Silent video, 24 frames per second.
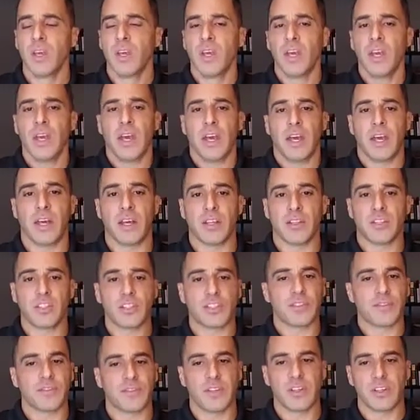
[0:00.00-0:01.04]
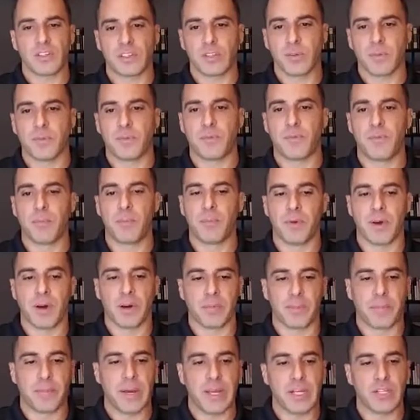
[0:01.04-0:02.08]
There's some
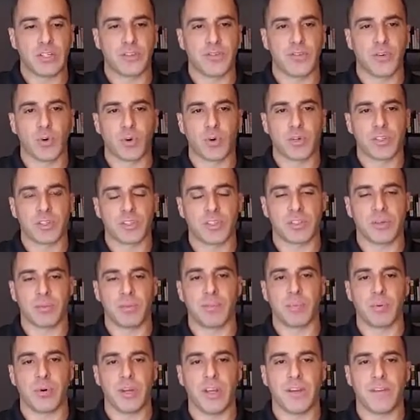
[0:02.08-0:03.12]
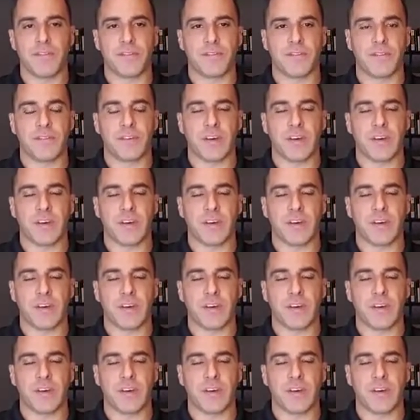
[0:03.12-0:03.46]
on page 4, just some brief